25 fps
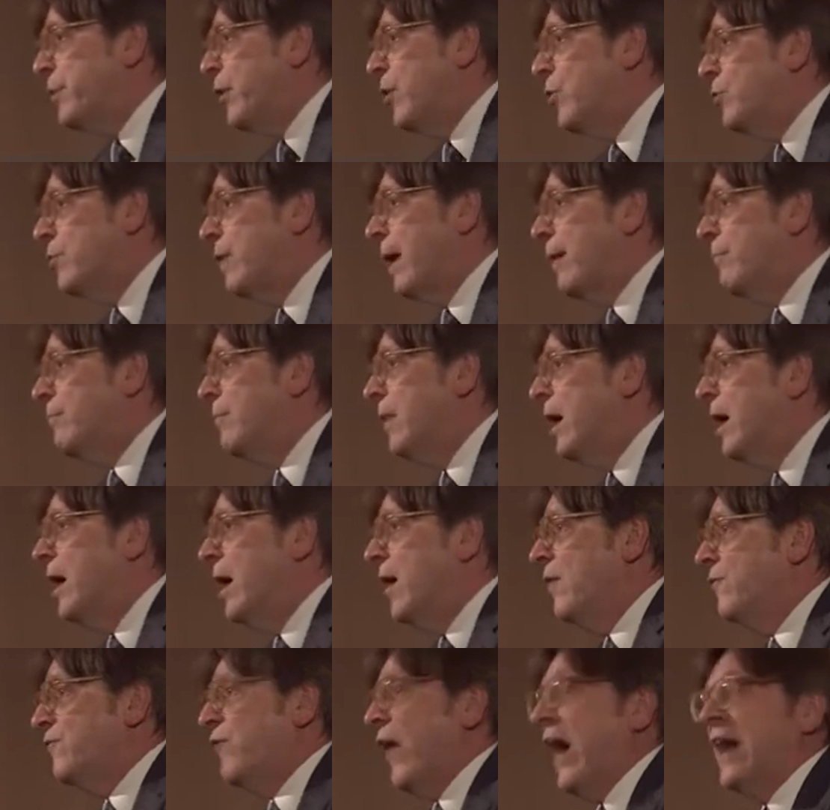program.
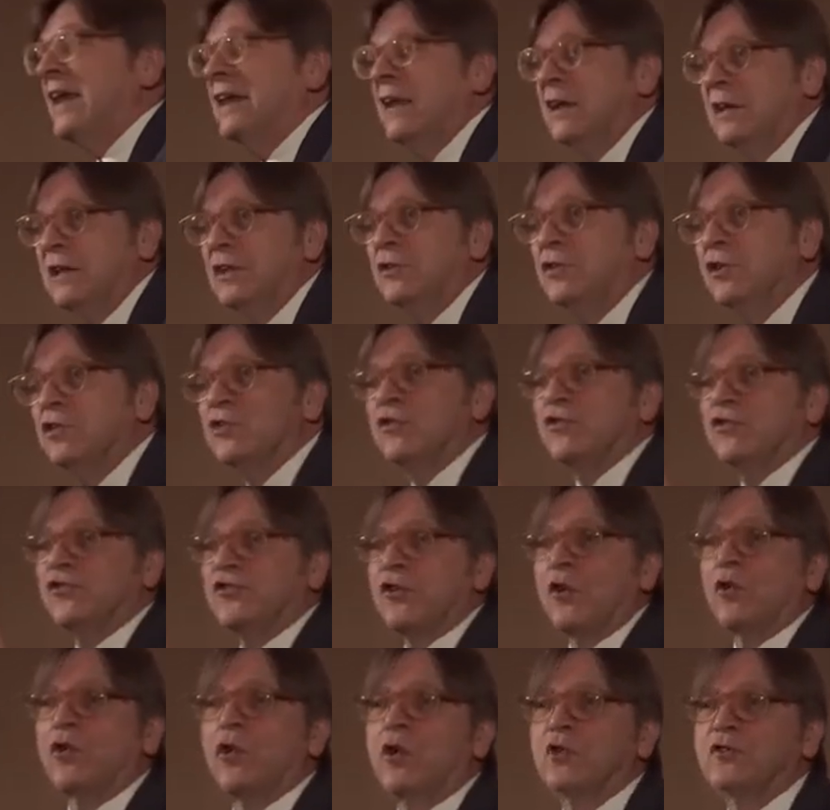Finally, the
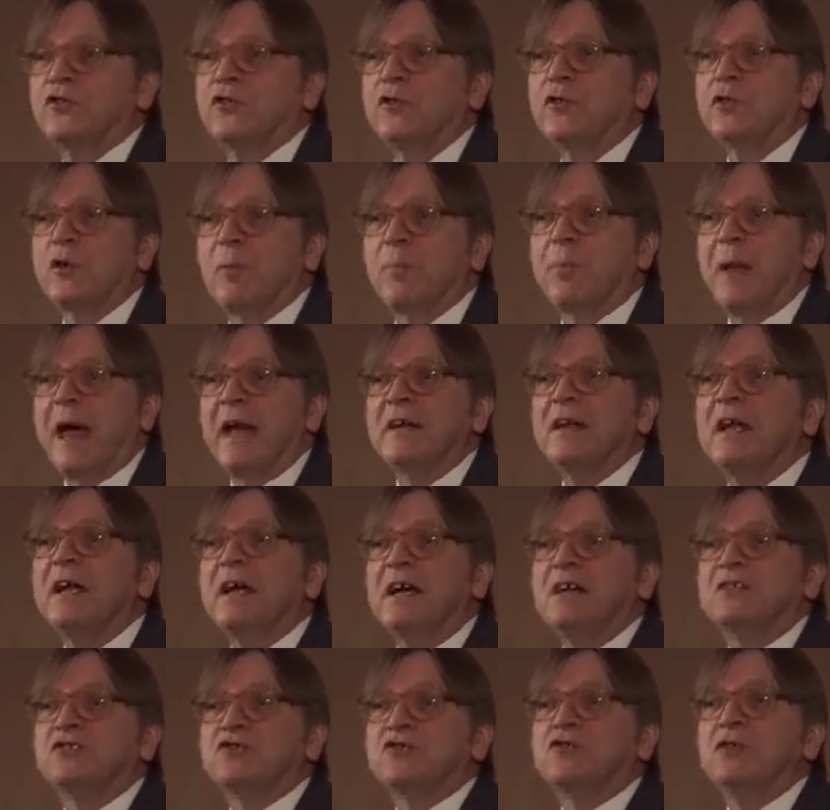so-called Juncker plan,
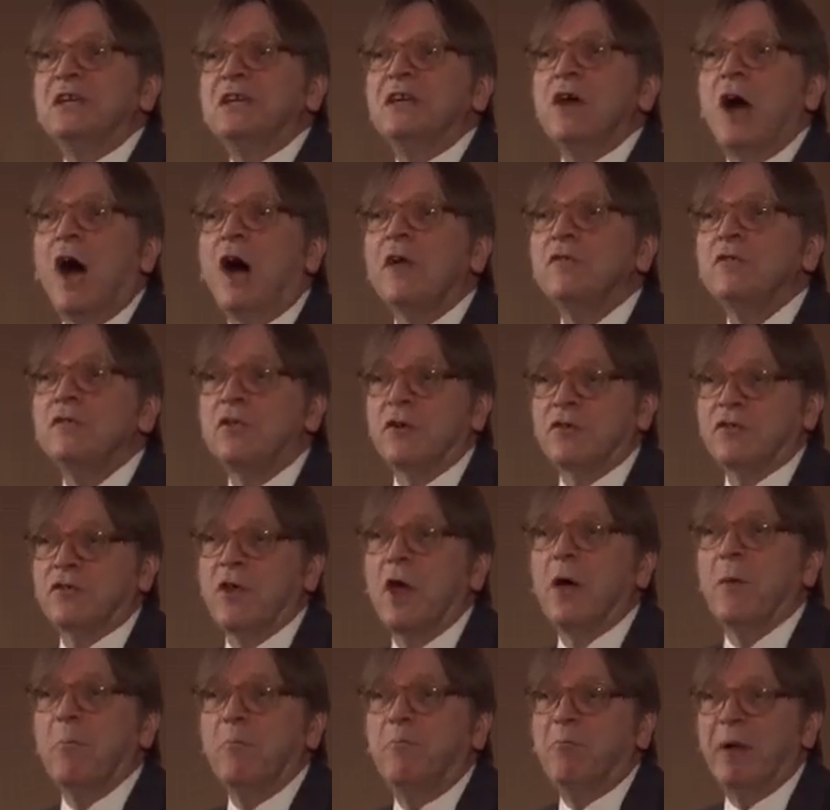
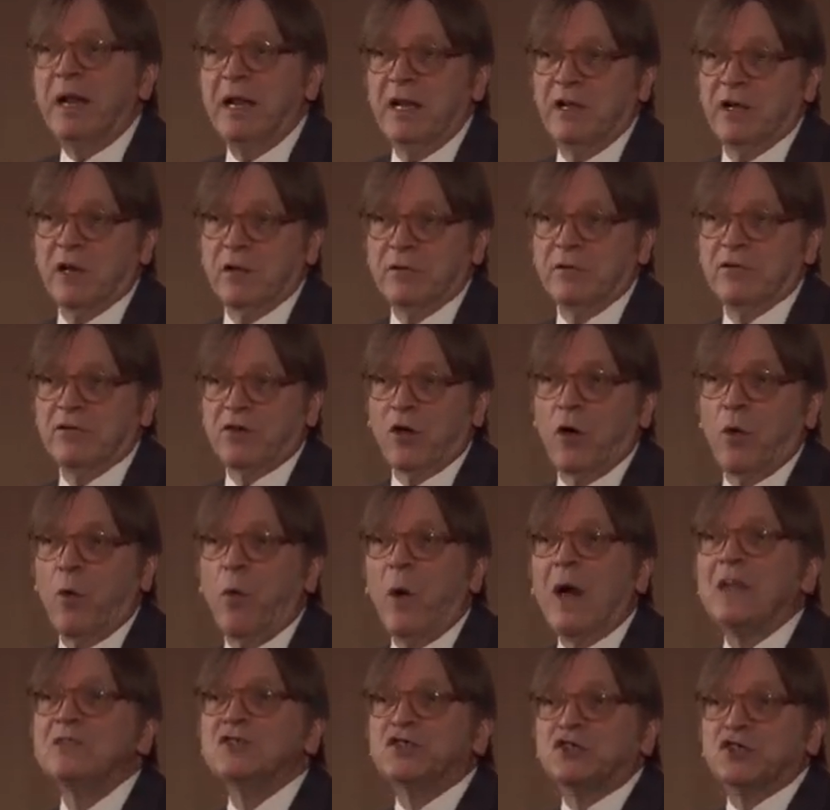300 billion. So
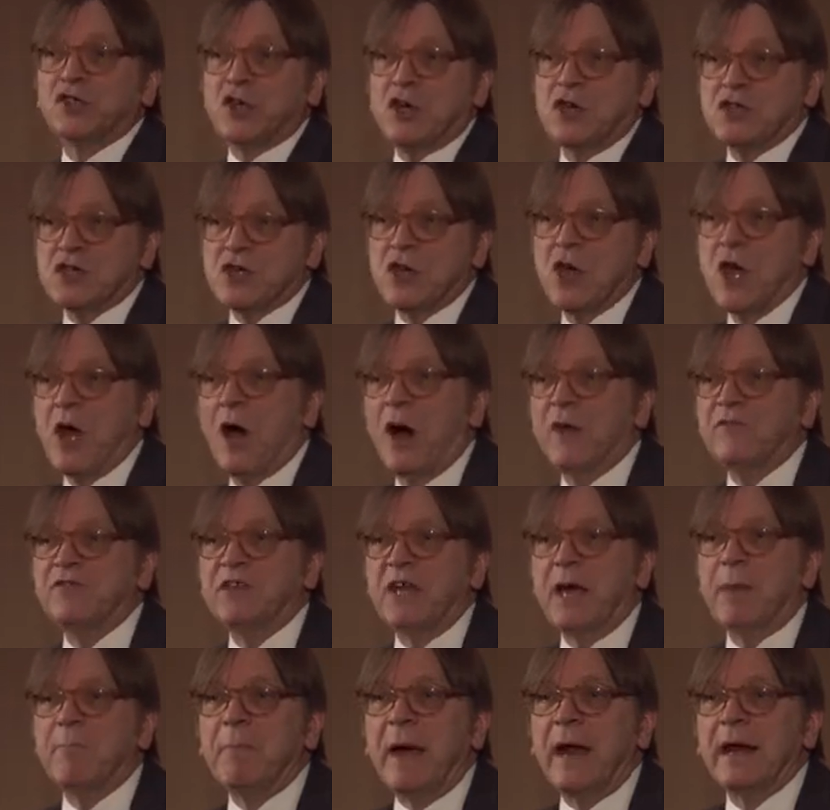1/3 of
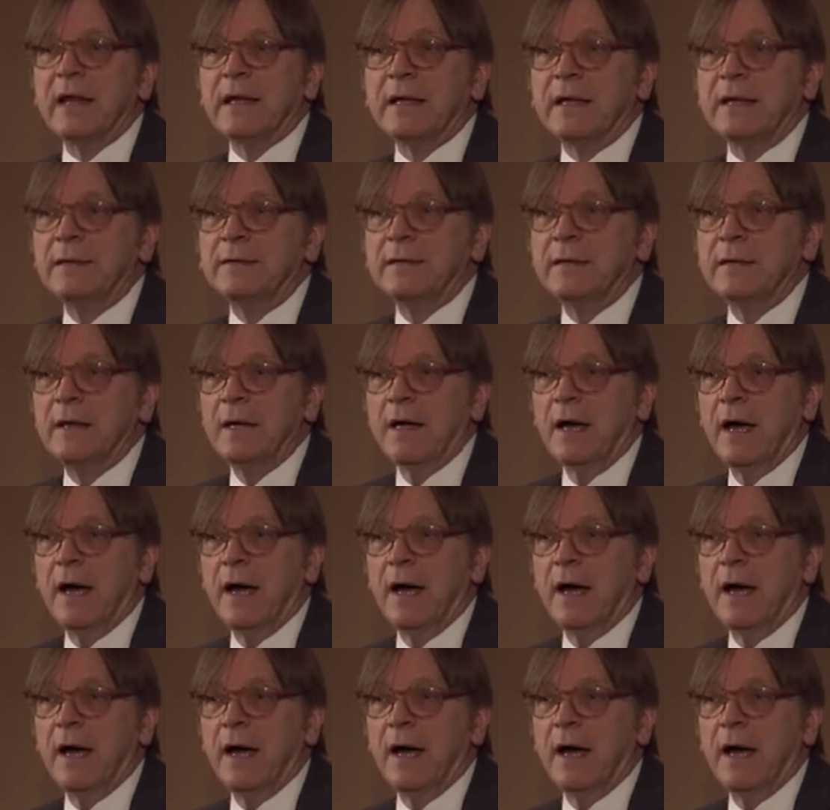the American